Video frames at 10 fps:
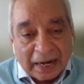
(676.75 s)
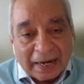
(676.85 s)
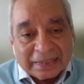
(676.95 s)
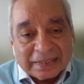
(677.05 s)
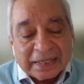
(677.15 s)

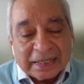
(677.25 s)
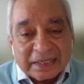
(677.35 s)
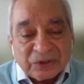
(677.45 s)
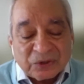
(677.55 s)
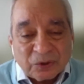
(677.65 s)
Yes. I think it
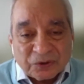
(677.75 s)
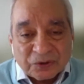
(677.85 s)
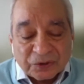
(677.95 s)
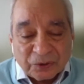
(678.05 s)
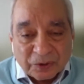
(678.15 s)
is
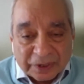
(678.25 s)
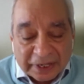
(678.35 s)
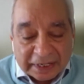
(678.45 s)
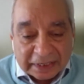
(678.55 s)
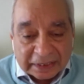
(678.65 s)
just so
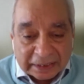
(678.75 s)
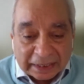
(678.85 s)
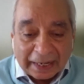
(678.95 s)
critical.